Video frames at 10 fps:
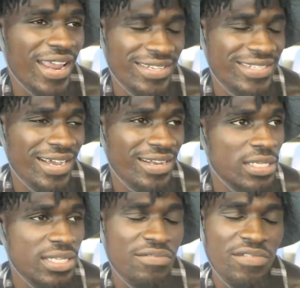Exactly.
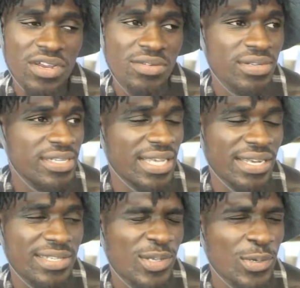He's an
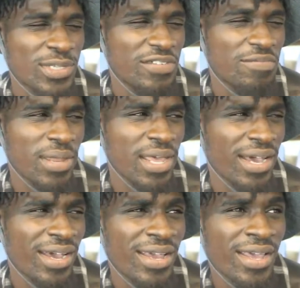exclusive
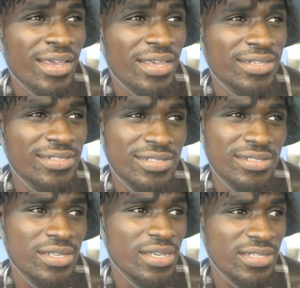player.
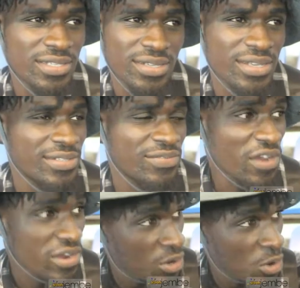He's
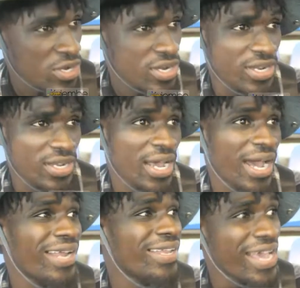very good.
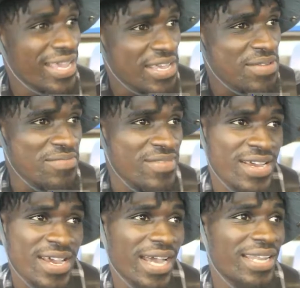I like him.
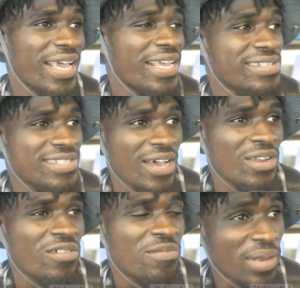I like his style
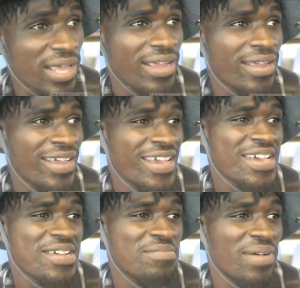of play.
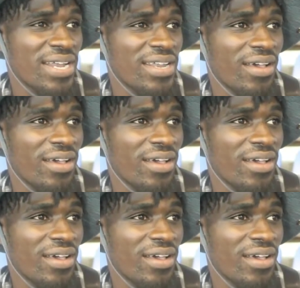But